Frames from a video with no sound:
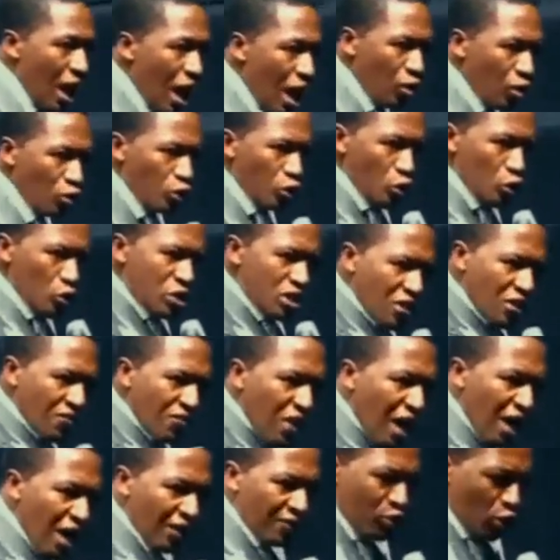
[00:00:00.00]
How do you
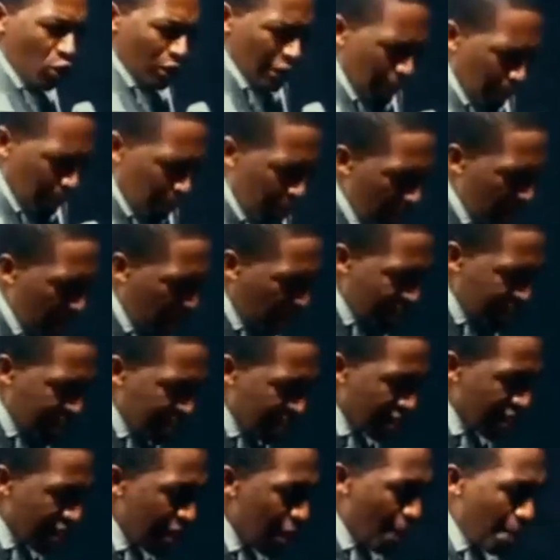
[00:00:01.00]
survive? You are the
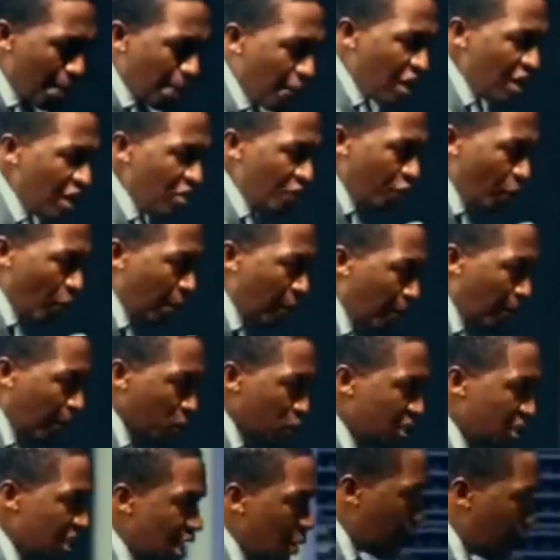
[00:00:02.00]
person praying for
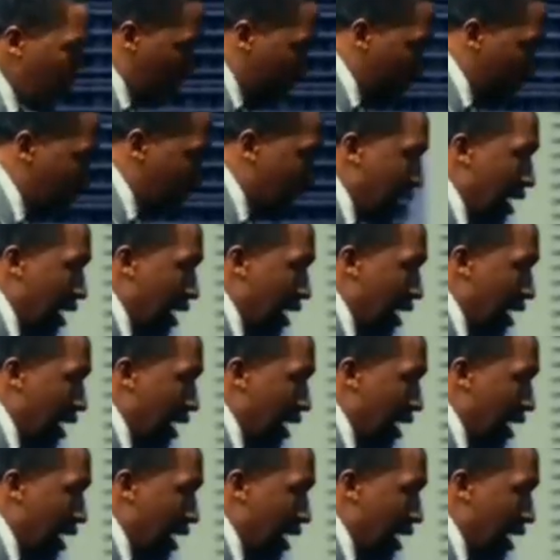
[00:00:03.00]
people, sick people,